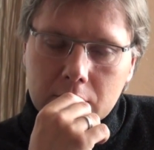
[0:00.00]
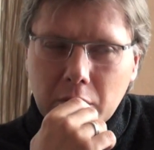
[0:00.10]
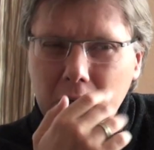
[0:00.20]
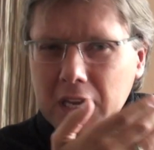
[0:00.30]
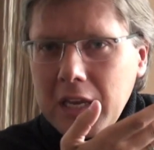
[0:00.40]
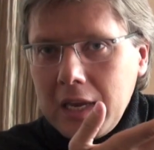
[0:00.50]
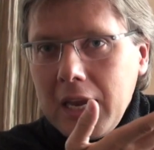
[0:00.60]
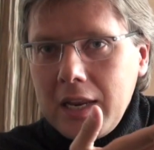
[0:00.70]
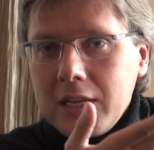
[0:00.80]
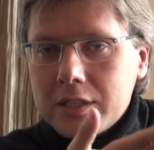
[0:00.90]
So it,
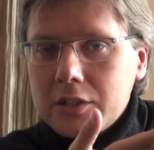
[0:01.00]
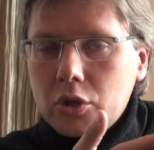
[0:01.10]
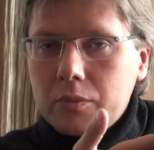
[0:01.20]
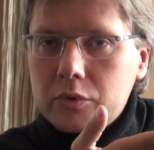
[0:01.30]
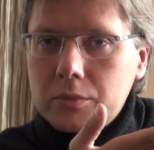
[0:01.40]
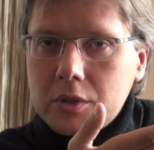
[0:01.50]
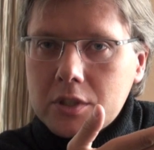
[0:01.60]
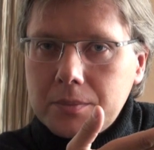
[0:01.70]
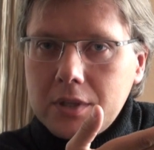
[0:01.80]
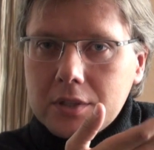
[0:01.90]
it is a job for
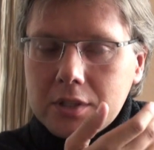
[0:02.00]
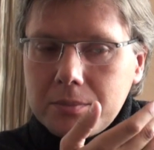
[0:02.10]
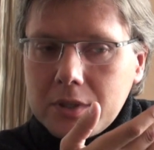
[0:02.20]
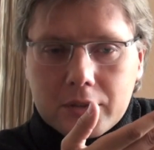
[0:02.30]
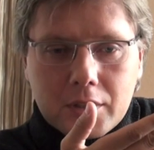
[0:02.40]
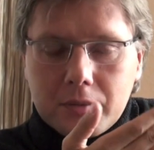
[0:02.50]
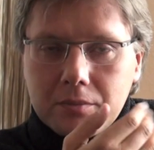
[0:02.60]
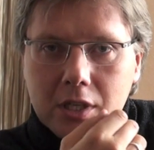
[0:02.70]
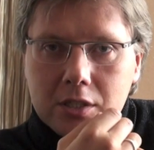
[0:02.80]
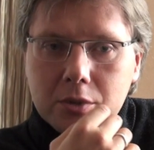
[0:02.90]
municipalities, but
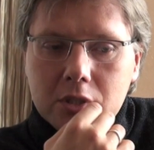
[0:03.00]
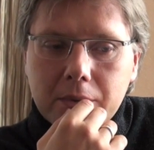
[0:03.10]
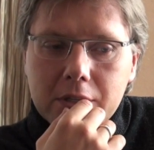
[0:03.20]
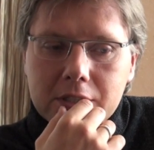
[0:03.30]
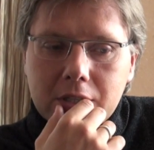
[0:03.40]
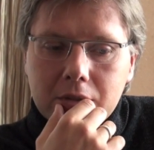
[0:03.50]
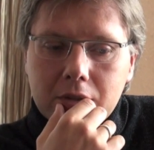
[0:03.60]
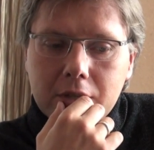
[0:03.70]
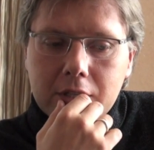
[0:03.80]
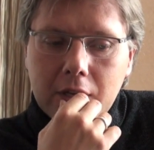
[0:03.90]
um, other municipalities don't
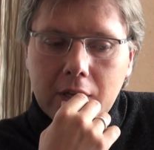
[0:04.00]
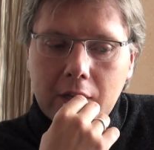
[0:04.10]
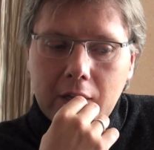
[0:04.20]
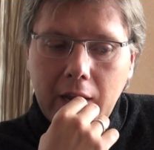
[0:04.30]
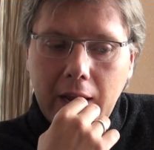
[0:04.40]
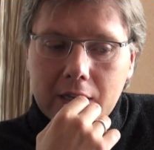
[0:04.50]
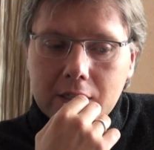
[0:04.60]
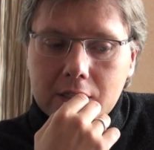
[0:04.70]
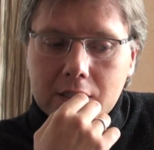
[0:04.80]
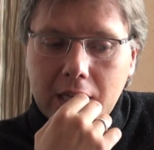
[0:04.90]
do it,
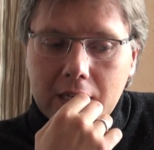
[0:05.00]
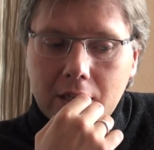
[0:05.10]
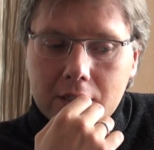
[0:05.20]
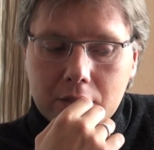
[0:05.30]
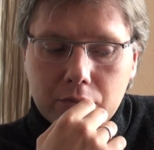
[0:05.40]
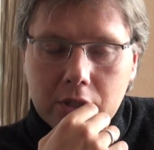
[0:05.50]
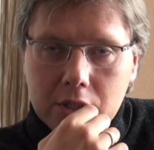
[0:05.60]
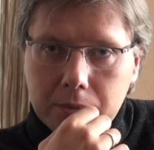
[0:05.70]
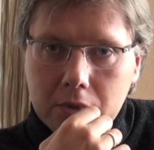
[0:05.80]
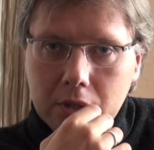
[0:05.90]
and state doesn't really
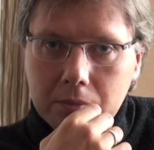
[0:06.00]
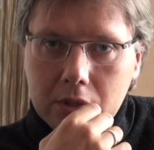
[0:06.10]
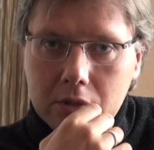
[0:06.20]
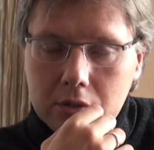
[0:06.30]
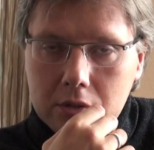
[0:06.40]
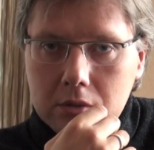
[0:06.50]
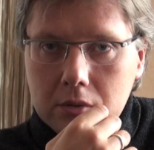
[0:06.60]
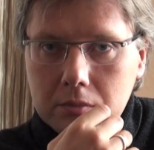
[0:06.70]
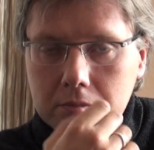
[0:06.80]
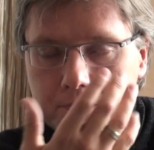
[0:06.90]
support it,
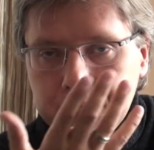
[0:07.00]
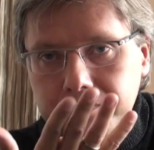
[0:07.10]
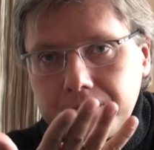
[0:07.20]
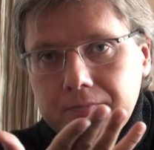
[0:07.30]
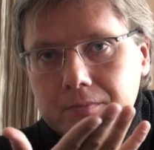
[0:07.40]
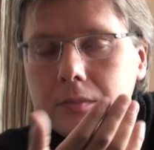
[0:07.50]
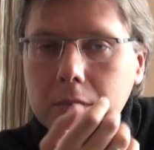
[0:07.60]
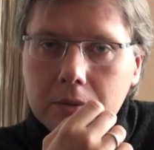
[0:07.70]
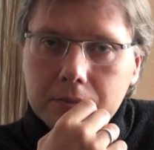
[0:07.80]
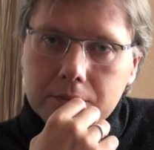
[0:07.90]
because...
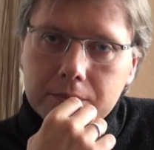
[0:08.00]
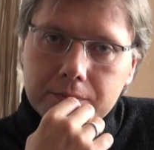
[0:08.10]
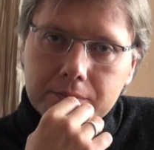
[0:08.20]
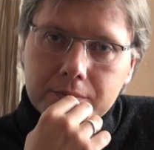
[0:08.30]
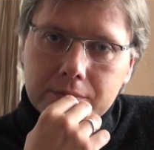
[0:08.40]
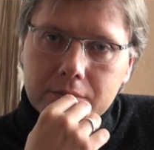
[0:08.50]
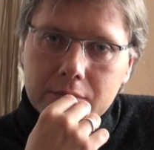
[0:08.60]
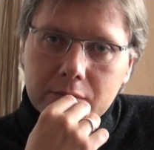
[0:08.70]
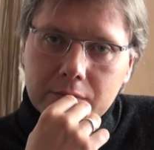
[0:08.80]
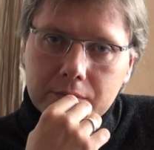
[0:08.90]
Well.
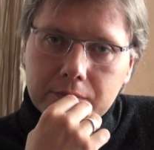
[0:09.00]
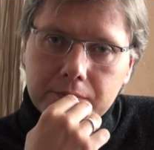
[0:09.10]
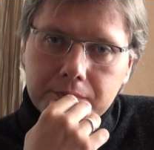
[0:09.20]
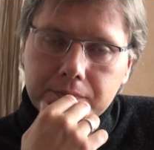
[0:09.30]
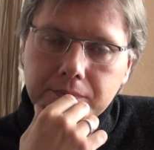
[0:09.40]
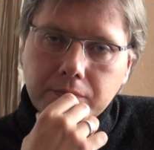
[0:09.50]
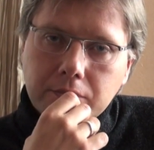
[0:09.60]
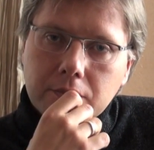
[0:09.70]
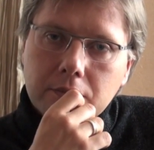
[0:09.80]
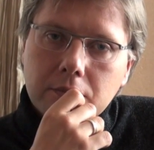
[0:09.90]
Do you think after this
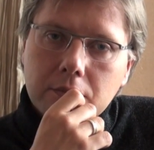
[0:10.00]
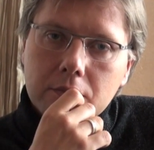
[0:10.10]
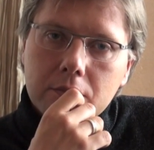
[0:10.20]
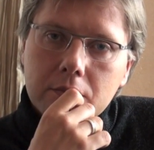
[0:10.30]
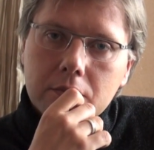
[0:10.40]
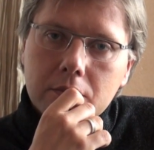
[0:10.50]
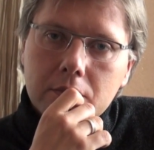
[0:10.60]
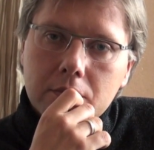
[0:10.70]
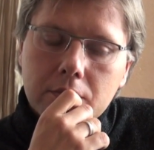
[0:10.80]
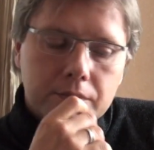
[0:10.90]
referendum, maybe
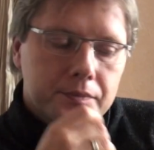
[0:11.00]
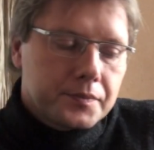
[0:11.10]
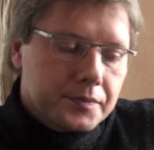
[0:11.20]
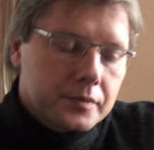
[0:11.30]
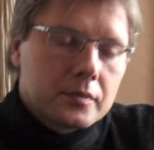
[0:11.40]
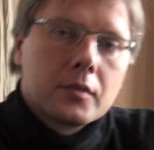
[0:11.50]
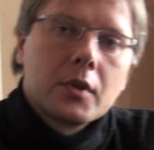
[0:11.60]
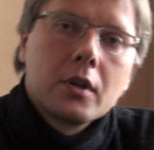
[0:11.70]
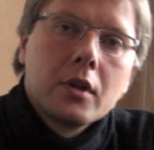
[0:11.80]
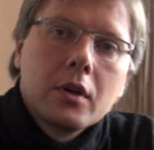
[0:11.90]
that it should be a
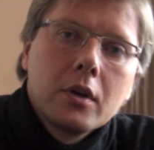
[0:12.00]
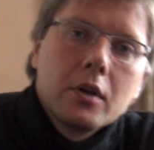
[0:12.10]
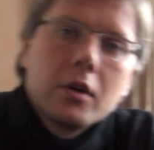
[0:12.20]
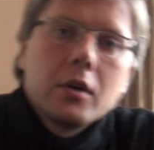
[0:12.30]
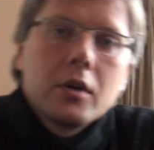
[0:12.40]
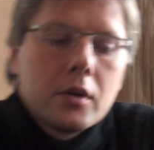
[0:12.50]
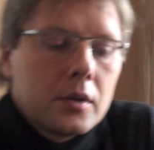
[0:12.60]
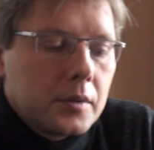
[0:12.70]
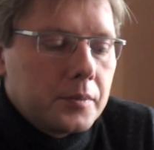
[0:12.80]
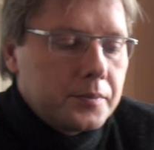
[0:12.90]
signal that the state should
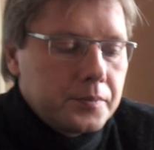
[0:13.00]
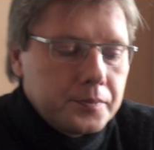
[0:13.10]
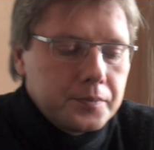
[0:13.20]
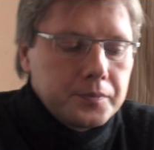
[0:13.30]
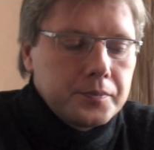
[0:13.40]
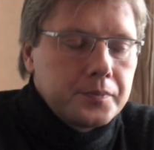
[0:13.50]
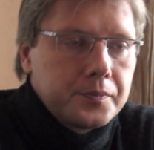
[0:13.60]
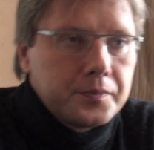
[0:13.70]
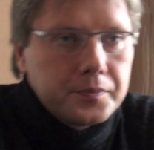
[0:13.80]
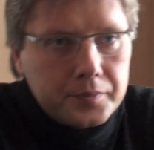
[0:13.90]
look
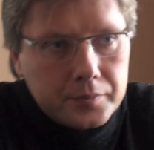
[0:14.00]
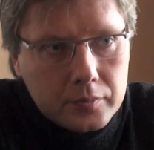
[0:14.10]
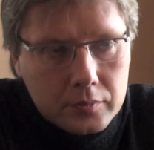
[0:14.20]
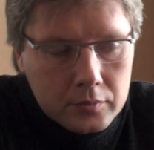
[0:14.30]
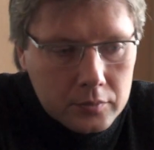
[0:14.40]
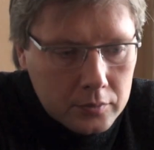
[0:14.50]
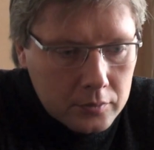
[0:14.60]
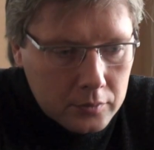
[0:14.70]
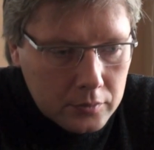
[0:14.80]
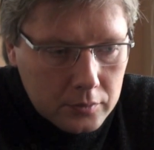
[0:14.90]
more into this and
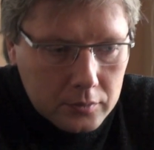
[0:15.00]
provide